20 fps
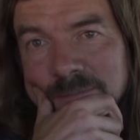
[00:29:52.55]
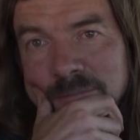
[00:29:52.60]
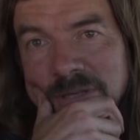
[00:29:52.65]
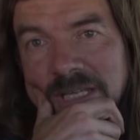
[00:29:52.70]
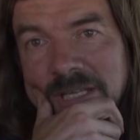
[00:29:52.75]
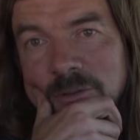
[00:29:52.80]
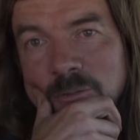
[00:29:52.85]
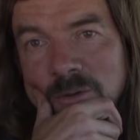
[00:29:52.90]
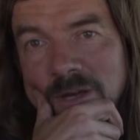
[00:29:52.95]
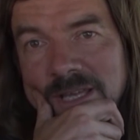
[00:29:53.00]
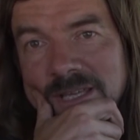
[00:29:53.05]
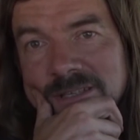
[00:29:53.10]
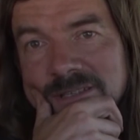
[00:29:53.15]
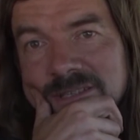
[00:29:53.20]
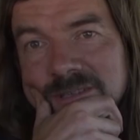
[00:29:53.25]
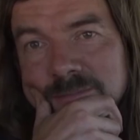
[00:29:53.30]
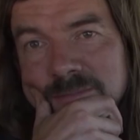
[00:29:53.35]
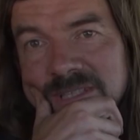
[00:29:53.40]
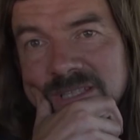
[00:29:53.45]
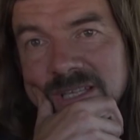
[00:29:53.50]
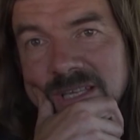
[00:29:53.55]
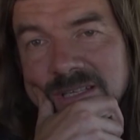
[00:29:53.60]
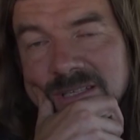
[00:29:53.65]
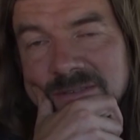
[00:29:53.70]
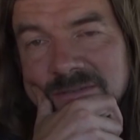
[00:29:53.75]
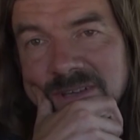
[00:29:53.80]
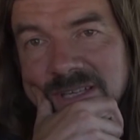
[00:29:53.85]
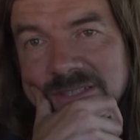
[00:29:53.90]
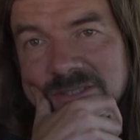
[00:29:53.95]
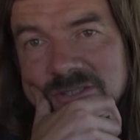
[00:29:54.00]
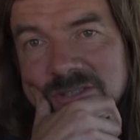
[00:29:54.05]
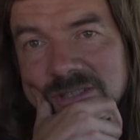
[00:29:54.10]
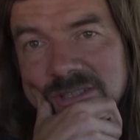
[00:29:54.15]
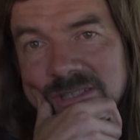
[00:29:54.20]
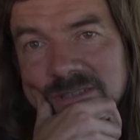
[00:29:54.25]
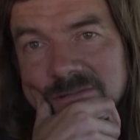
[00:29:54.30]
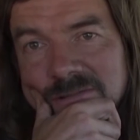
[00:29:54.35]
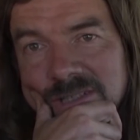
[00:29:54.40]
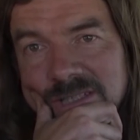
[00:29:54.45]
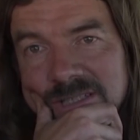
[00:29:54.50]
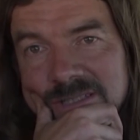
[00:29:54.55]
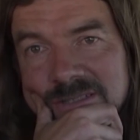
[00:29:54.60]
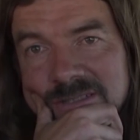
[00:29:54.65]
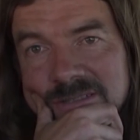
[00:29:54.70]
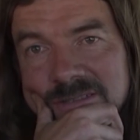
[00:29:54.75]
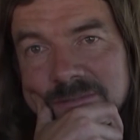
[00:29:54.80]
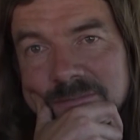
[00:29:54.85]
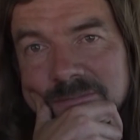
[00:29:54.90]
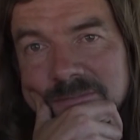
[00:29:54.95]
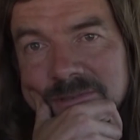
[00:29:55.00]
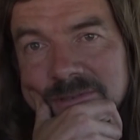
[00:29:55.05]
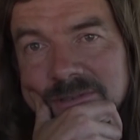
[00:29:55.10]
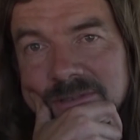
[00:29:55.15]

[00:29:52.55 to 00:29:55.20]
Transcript: pick away at them and then eventually release them.